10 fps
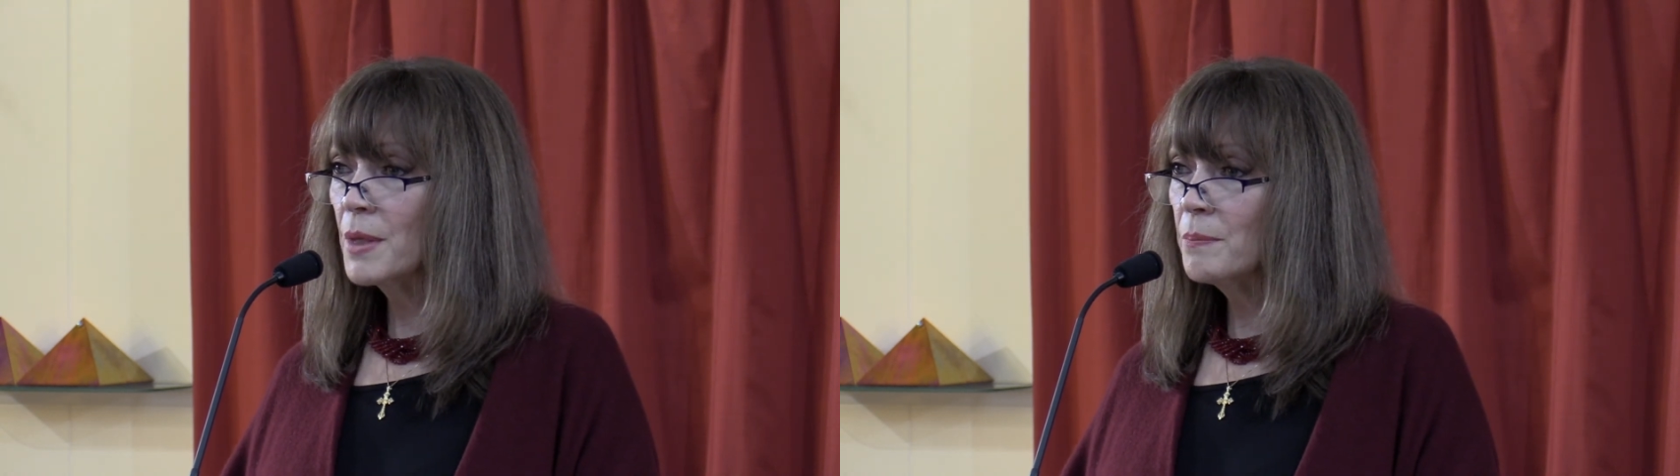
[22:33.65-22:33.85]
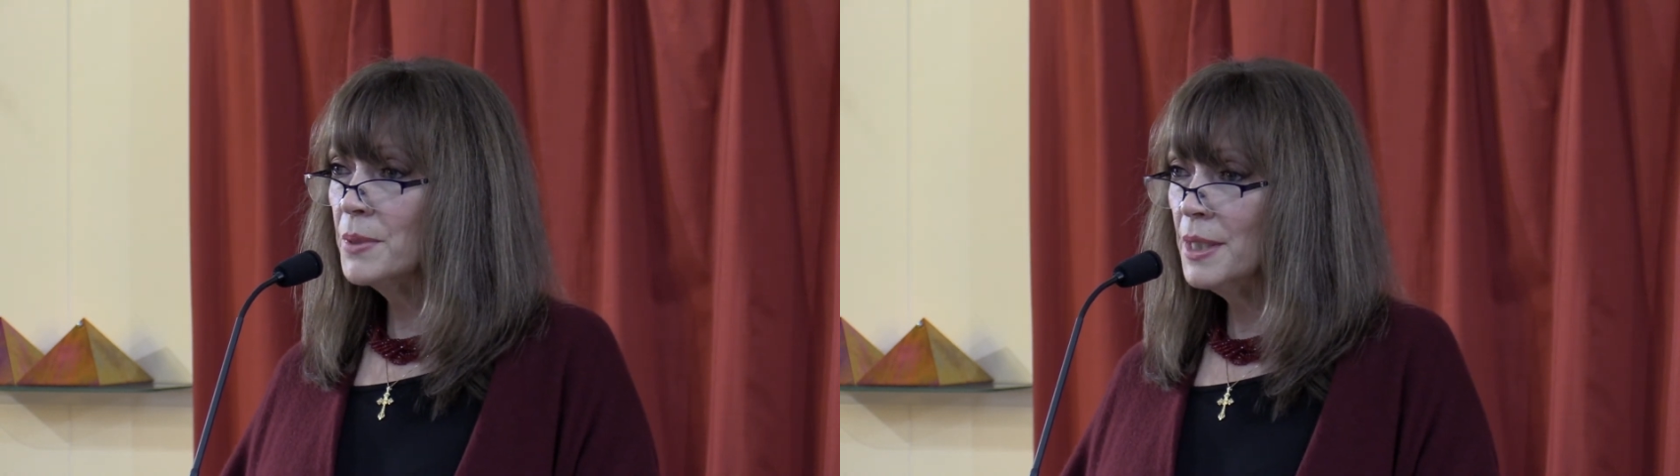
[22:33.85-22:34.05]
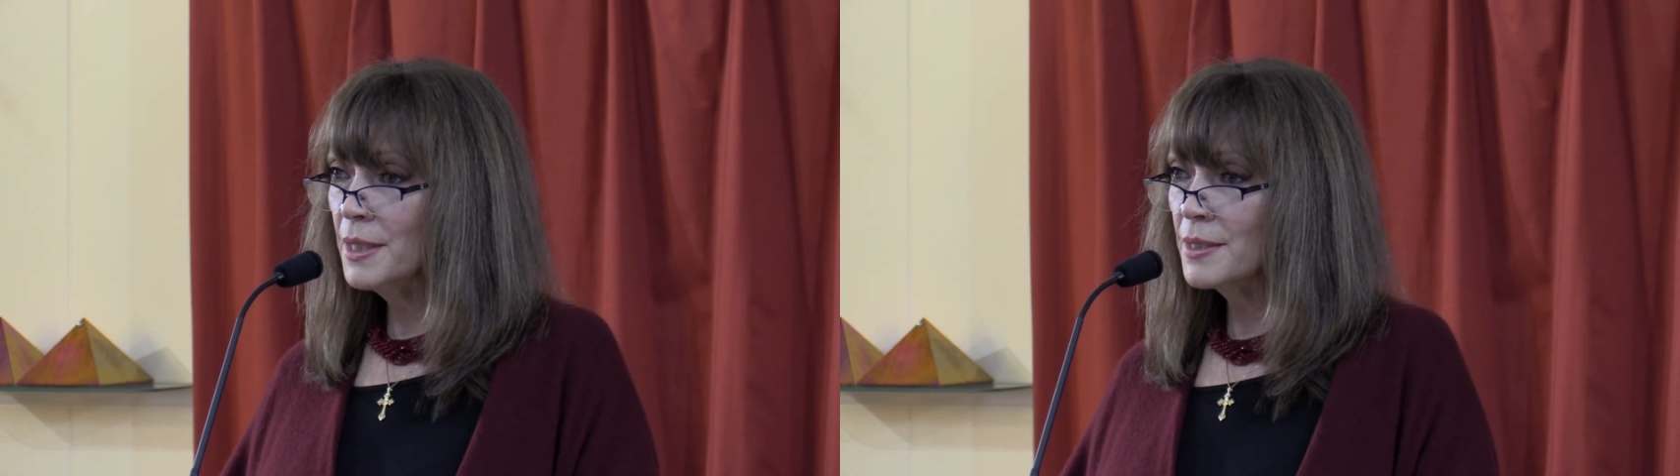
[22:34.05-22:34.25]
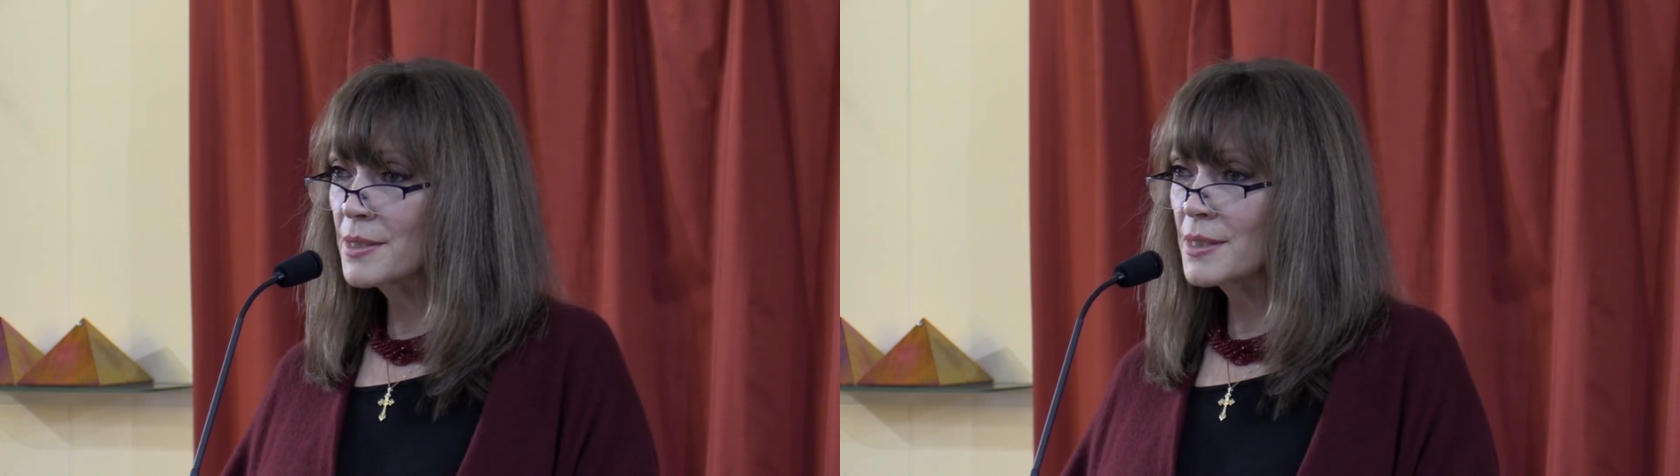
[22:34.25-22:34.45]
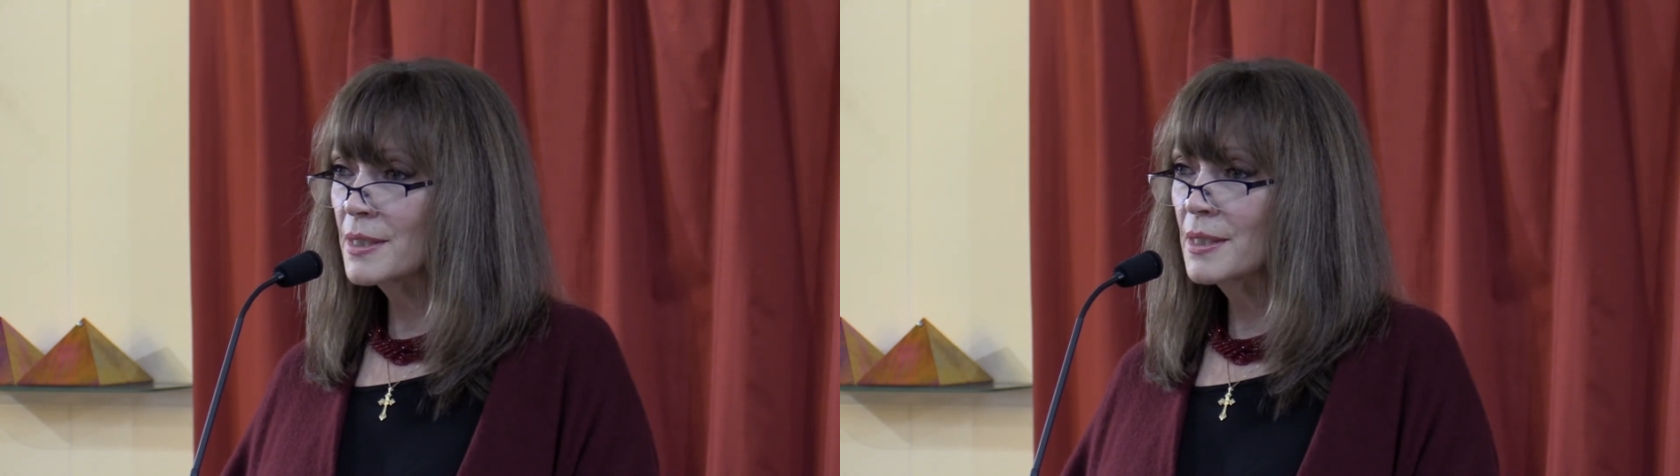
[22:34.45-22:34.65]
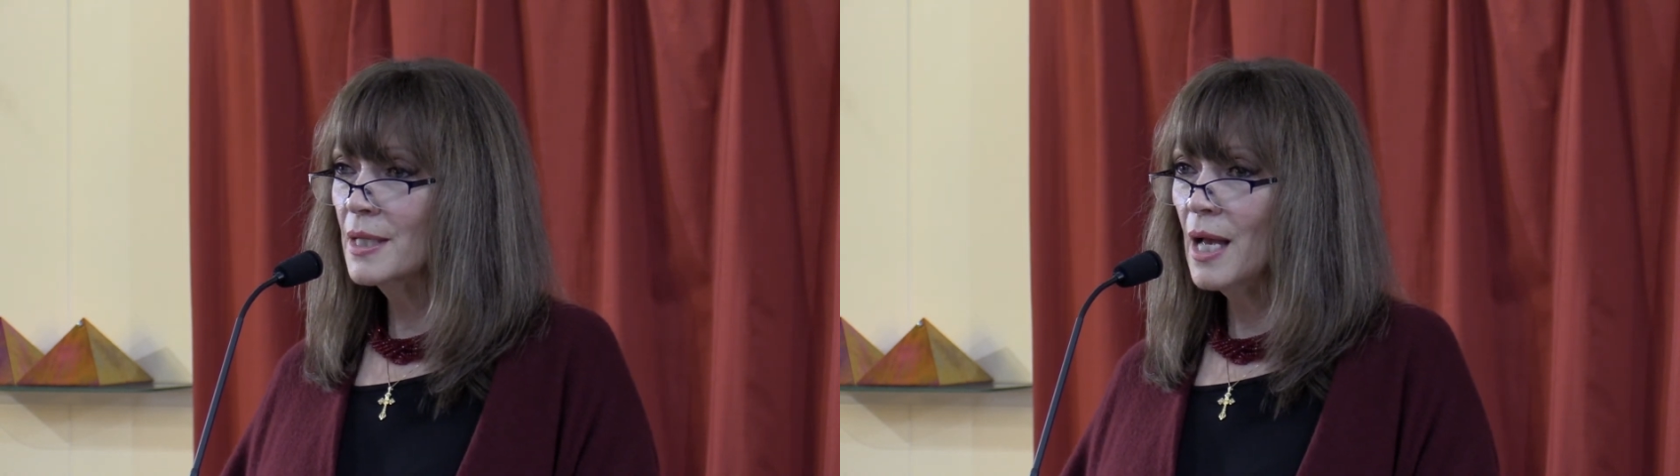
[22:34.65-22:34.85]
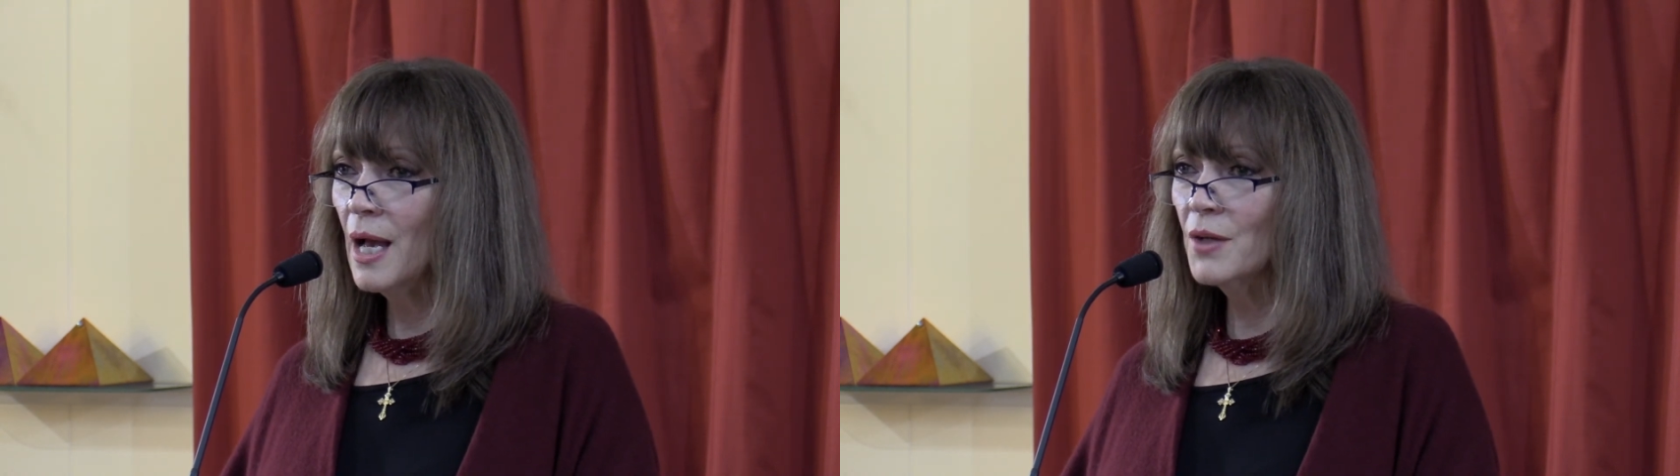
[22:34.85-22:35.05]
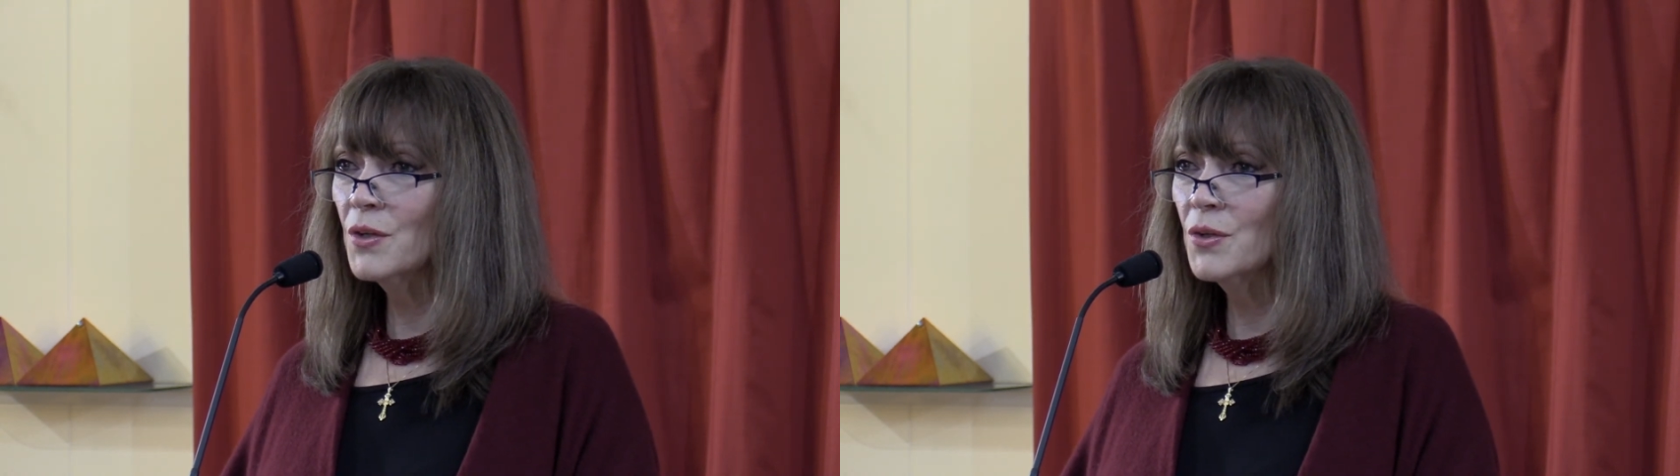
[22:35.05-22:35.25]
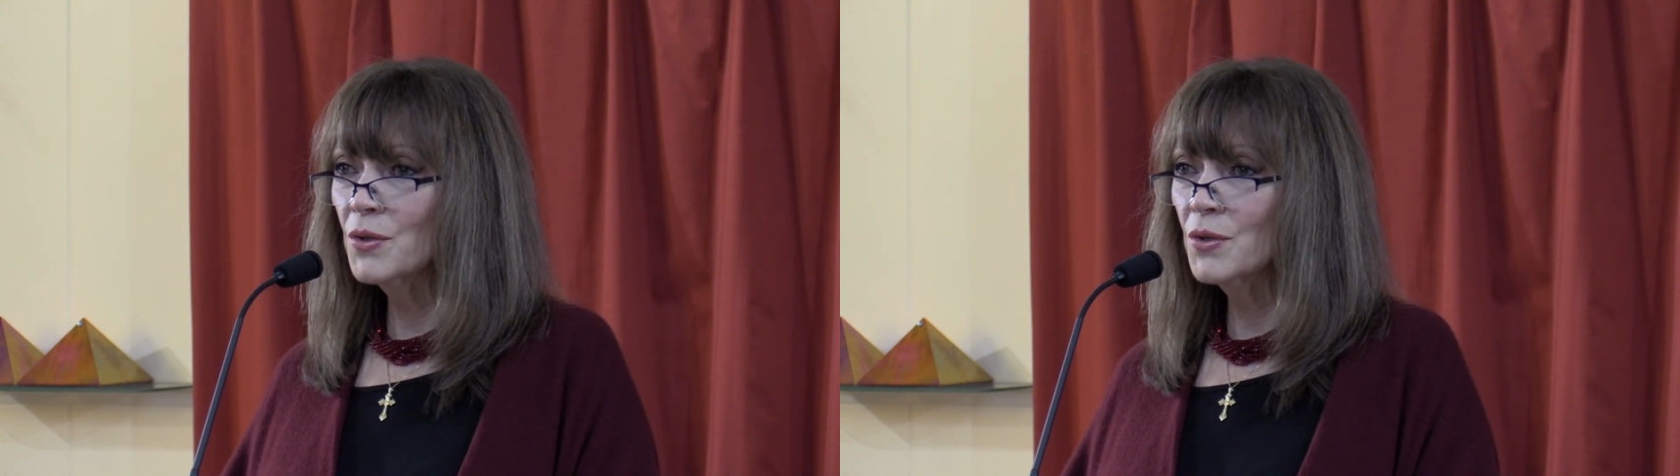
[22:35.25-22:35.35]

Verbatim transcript: Peace and